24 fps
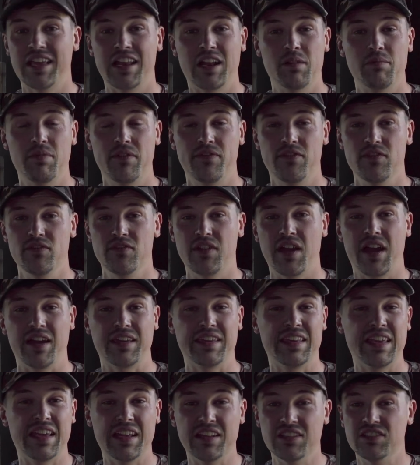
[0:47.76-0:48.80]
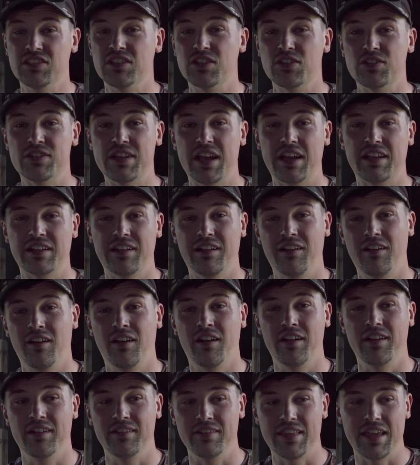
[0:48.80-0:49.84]
setup if you've got kids that you're taking out
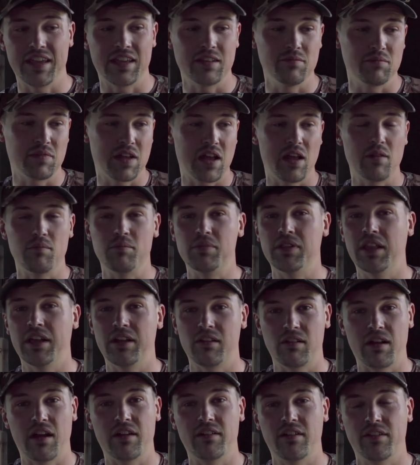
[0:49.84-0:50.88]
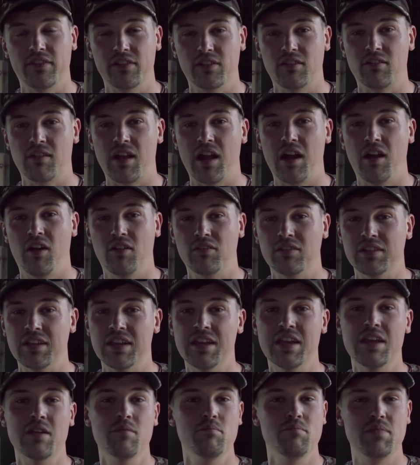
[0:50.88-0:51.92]
hunting. They can kind of play around on the ground,
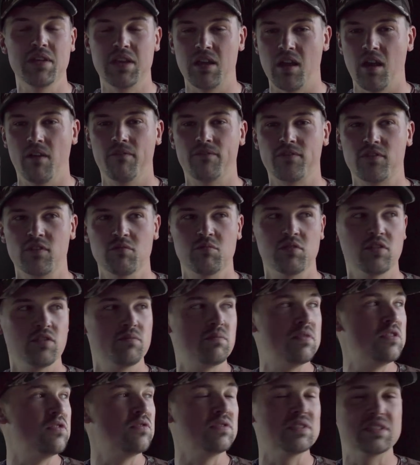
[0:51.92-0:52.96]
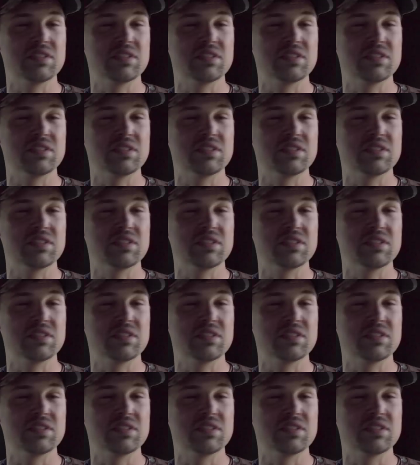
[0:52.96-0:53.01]
be comfortable, but you